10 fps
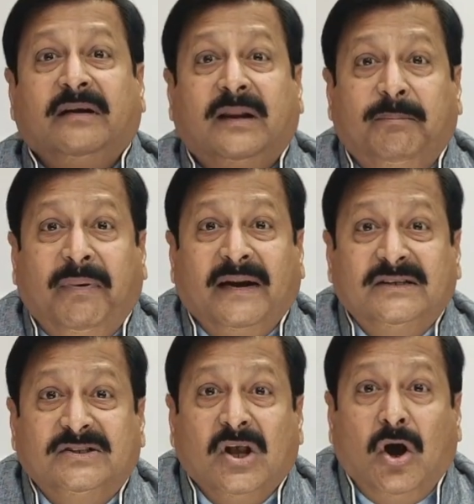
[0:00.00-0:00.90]

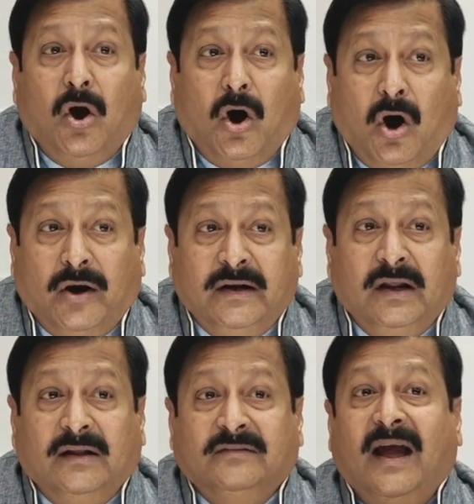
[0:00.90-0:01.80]
depends on
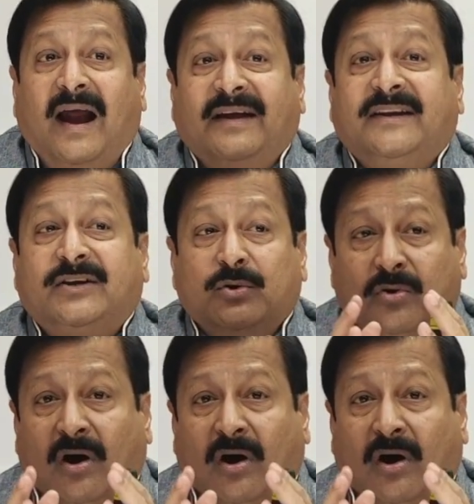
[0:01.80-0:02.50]
the attitude